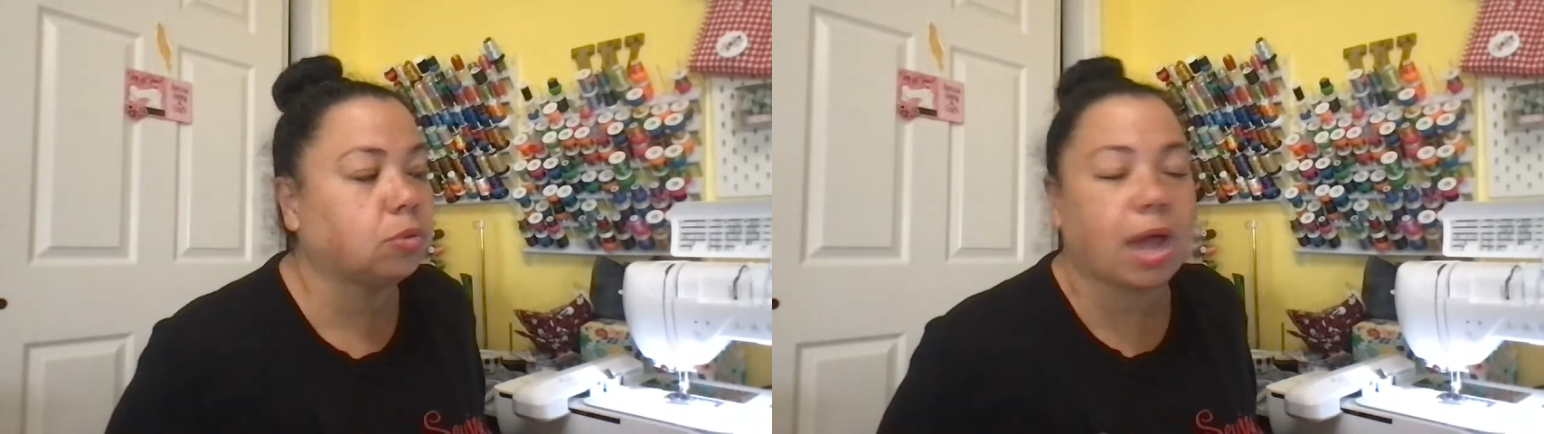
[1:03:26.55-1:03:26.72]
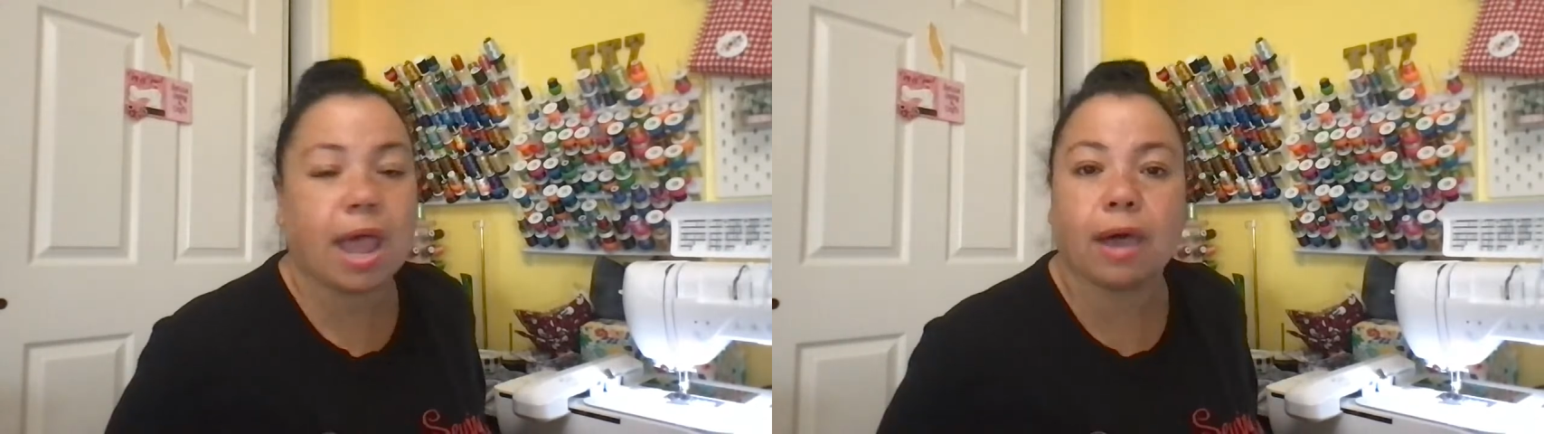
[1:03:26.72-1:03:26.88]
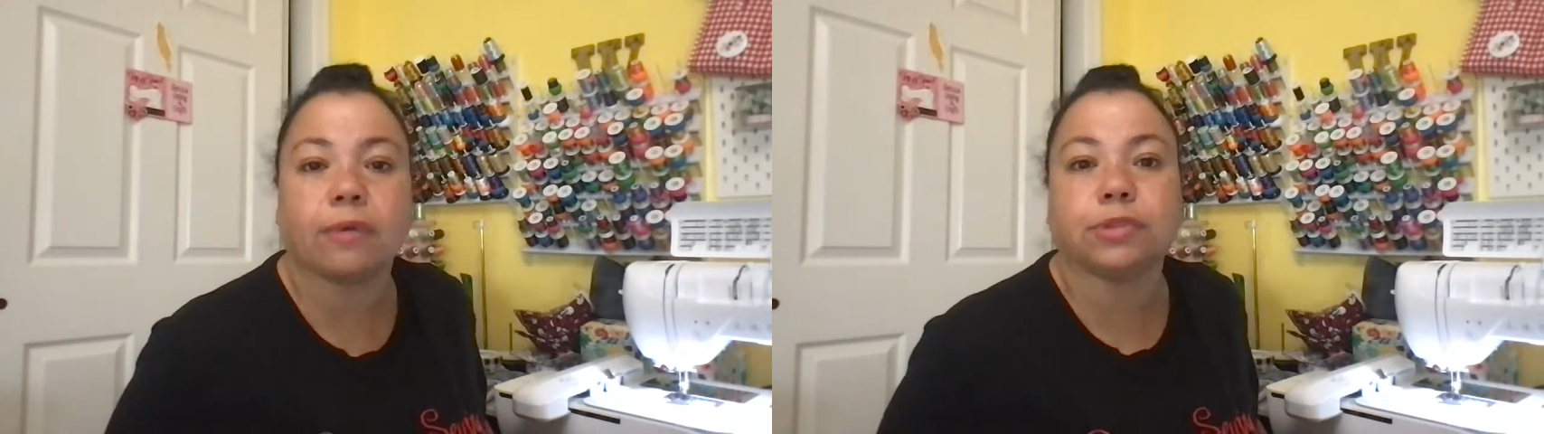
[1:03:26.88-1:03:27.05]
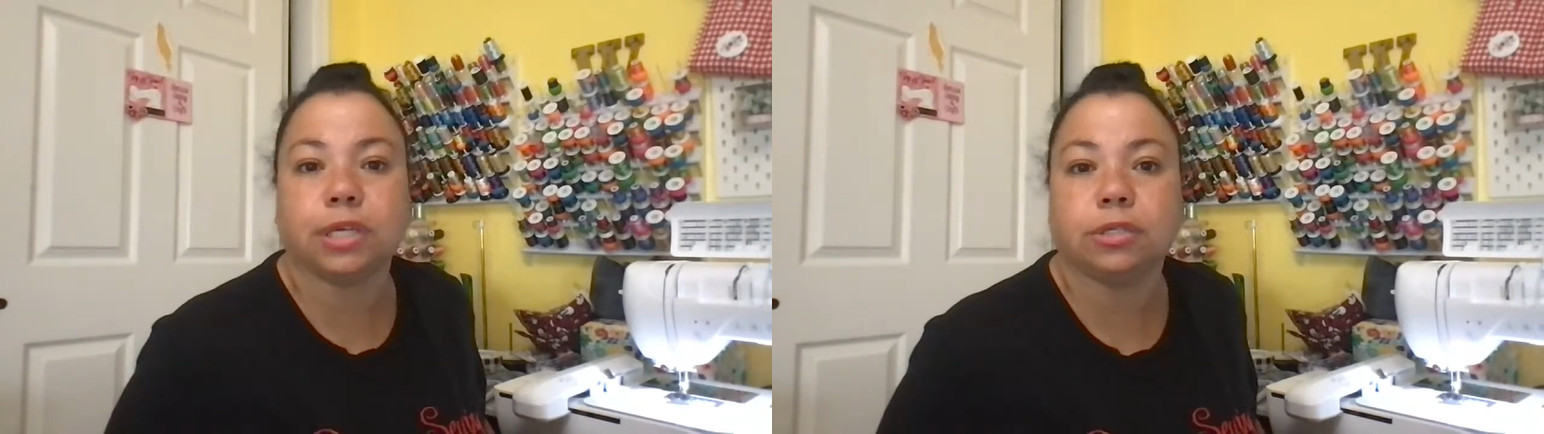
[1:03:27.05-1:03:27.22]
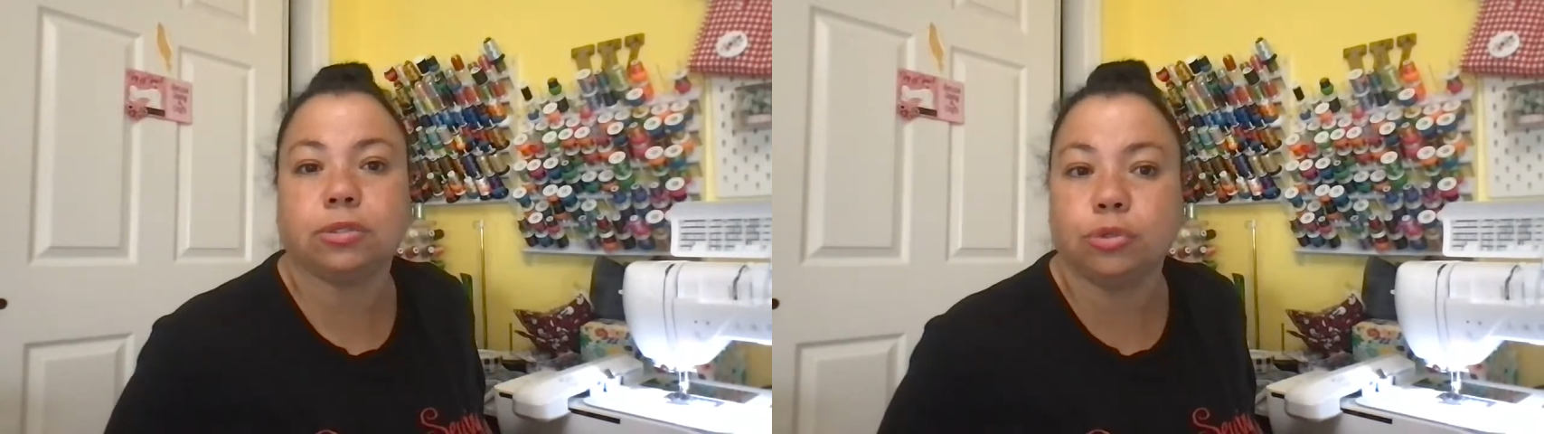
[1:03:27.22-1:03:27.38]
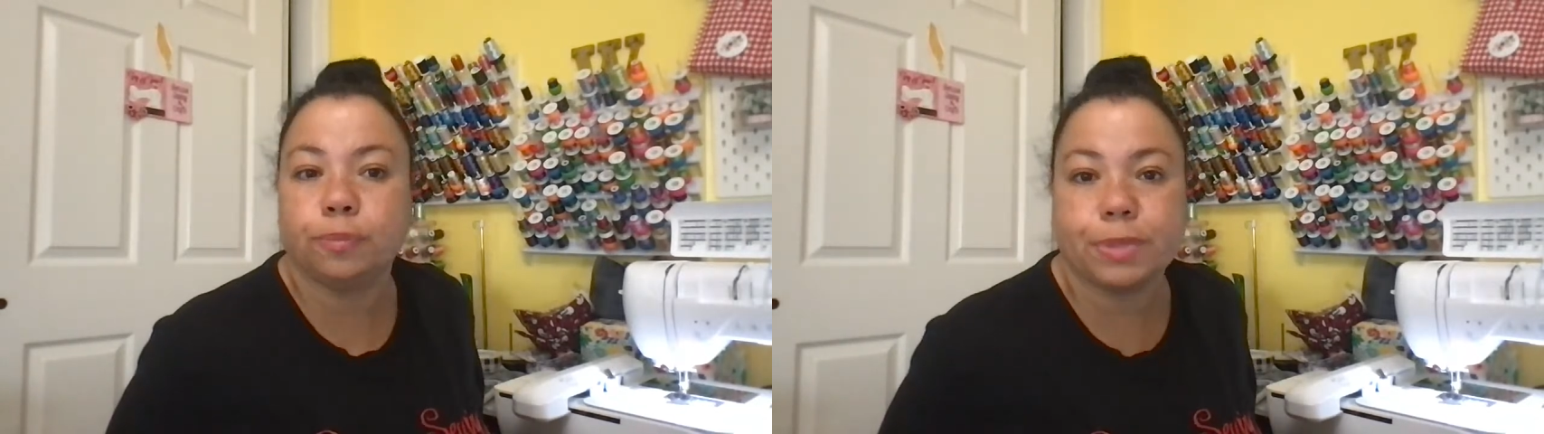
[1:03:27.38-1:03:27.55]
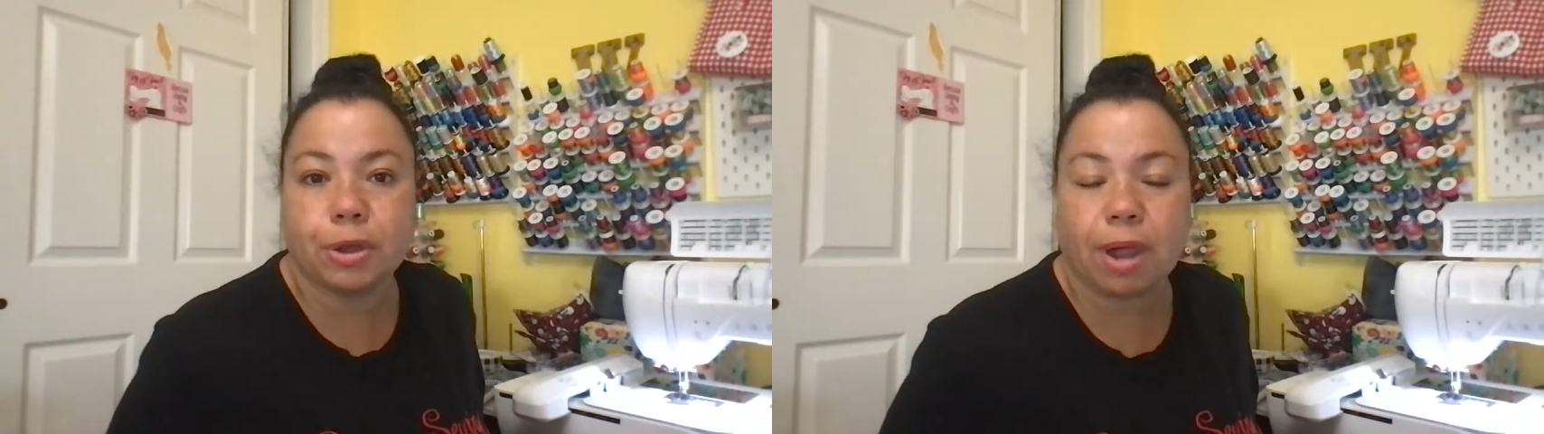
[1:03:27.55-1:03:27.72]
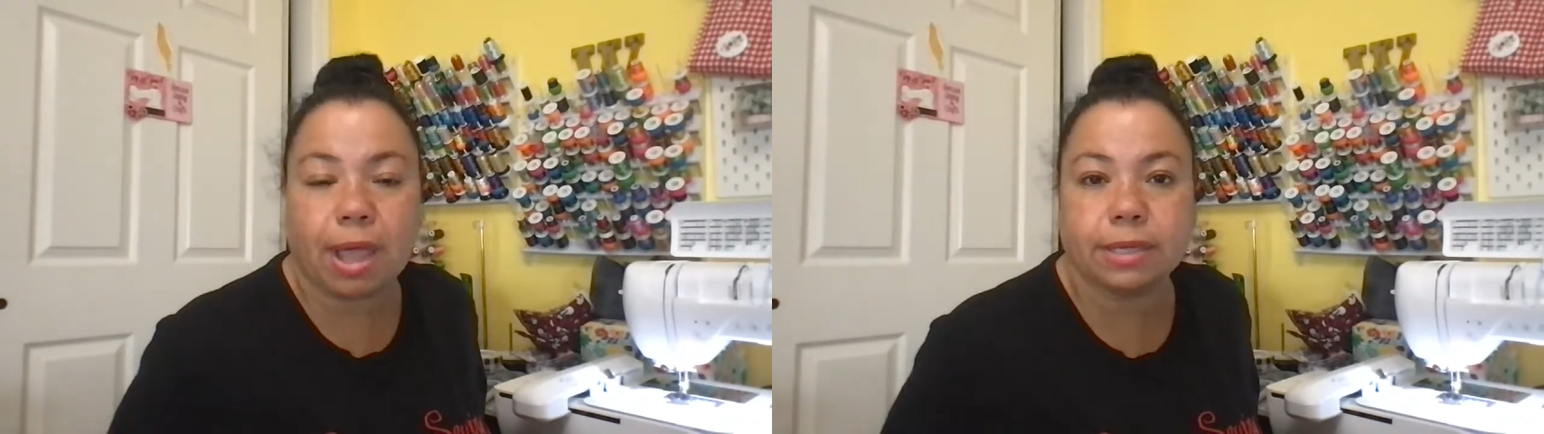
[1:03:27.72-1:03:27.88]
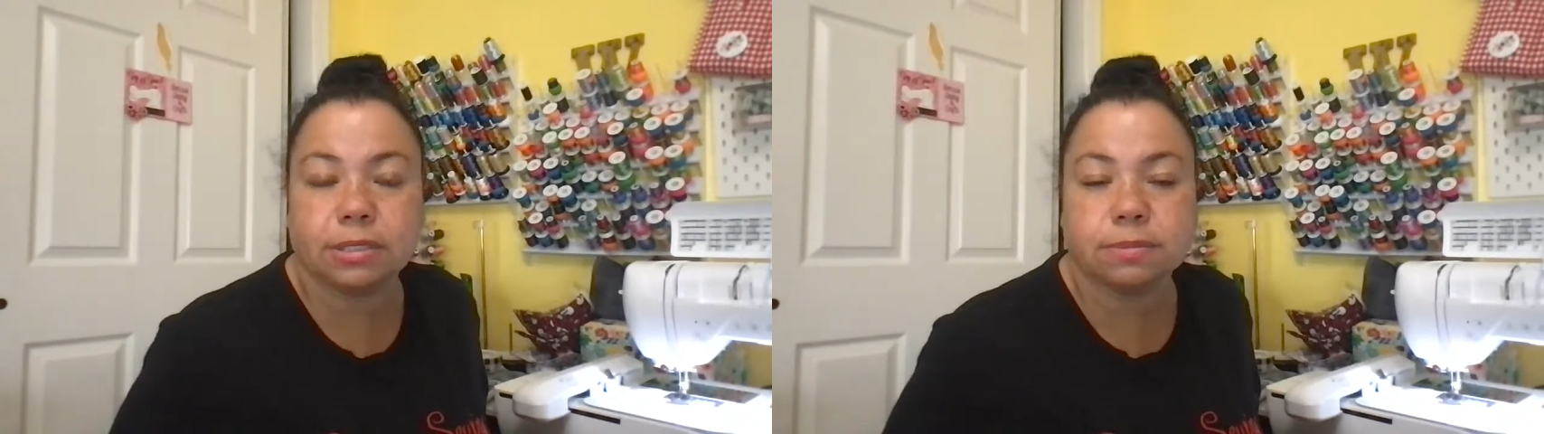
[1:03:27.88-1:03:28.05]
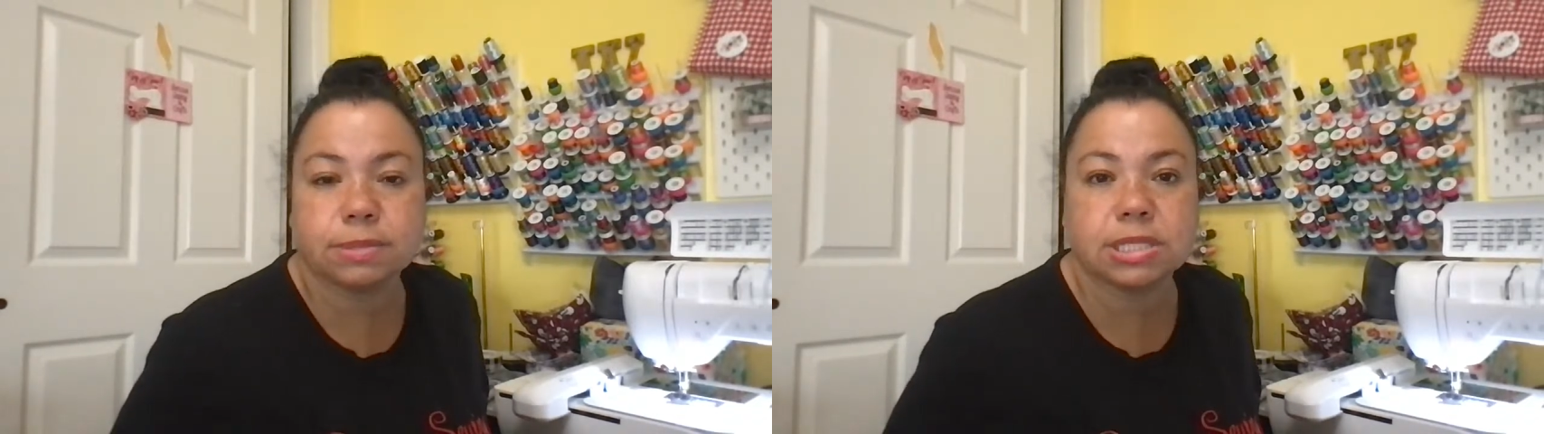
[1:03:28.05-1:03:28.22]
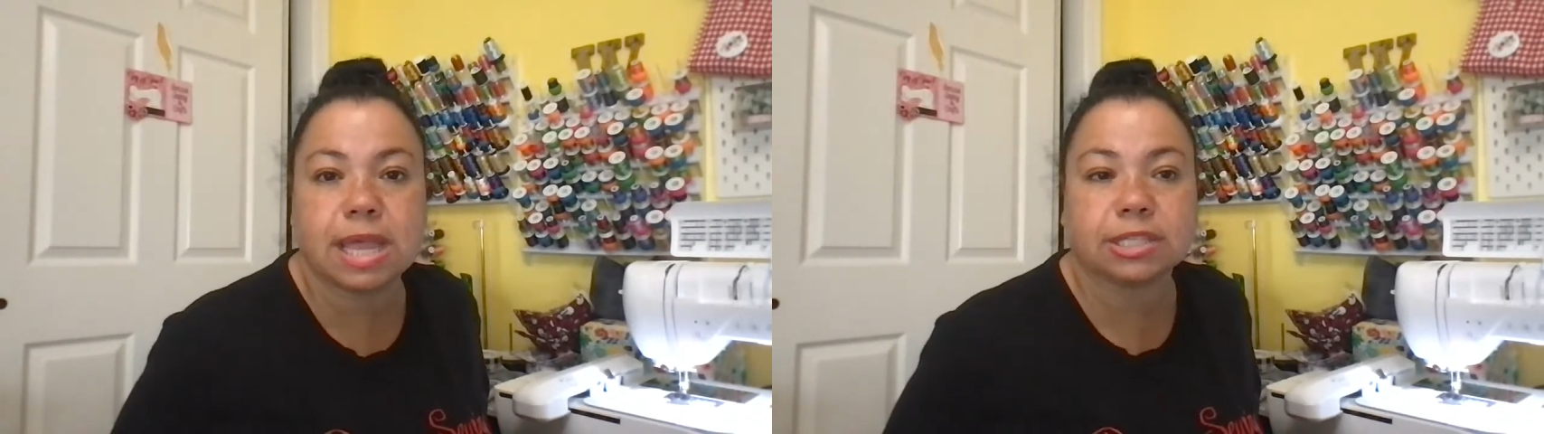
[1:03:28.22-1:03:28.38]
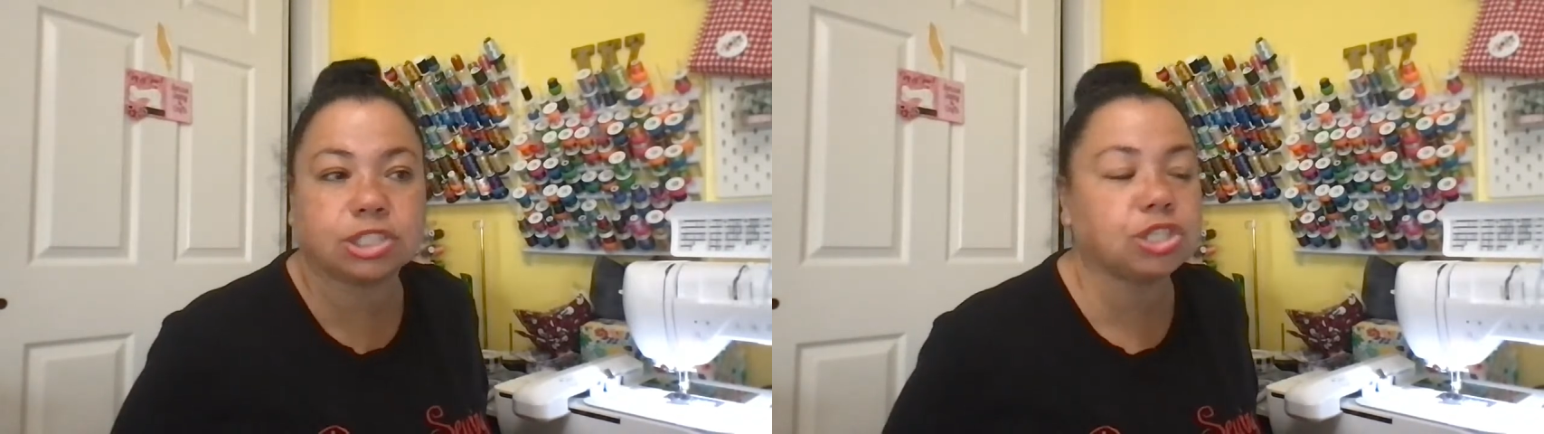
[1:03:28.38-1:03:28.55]
how they hoop their items,
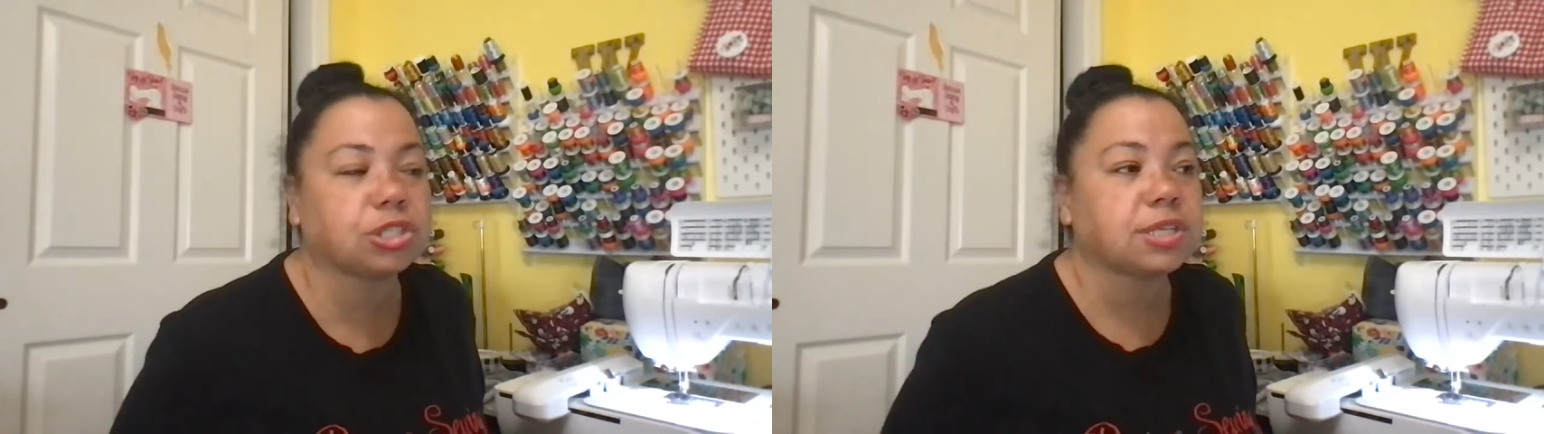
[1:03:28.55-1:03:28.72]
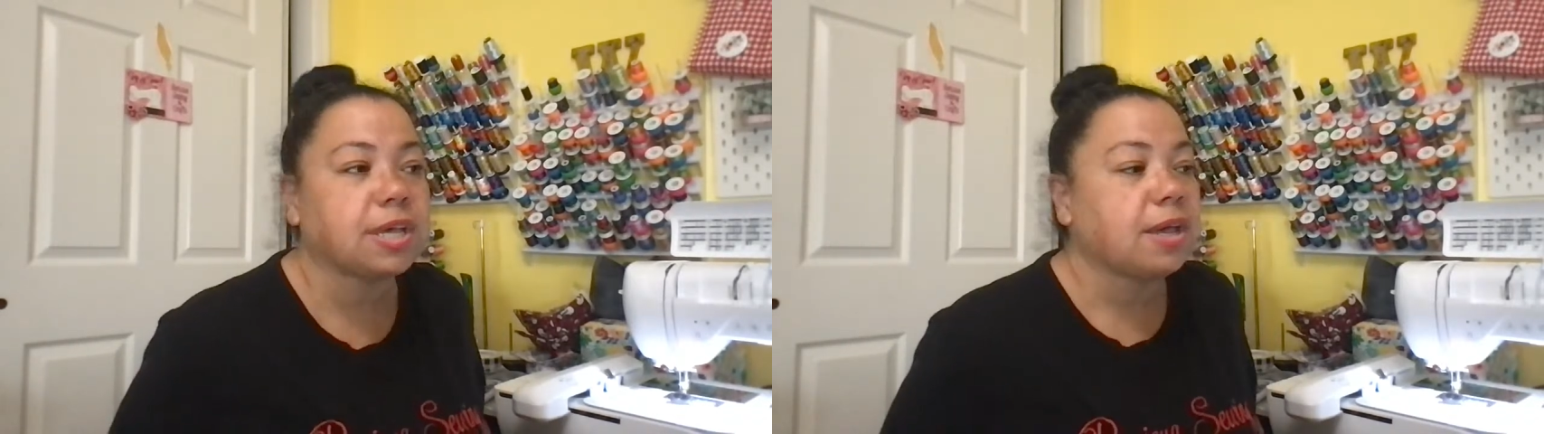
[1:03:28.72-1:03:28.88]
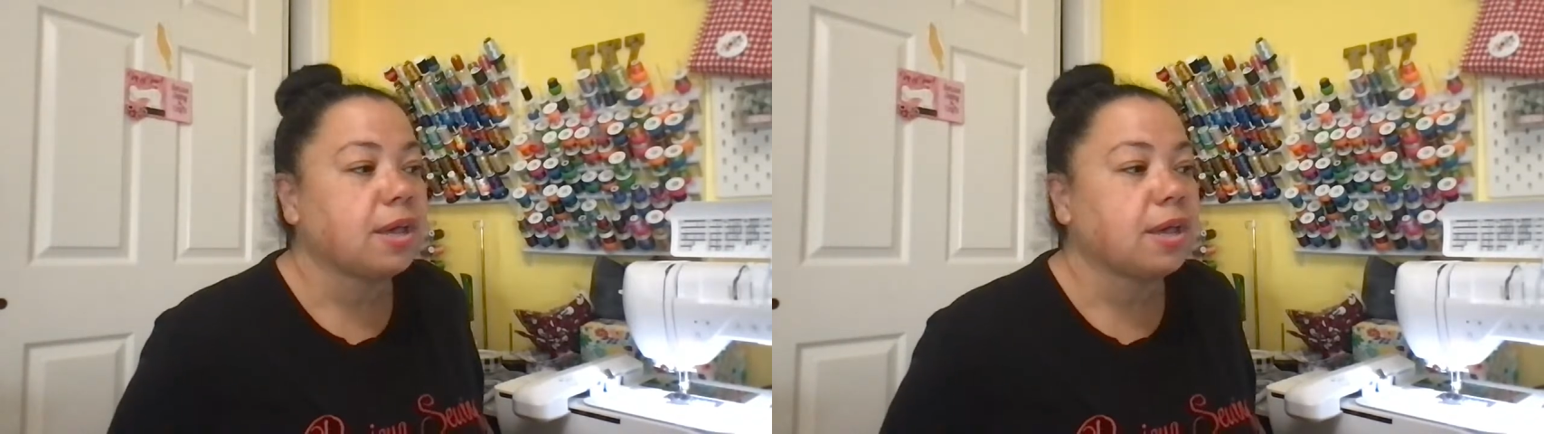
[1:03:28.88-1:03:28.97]
not just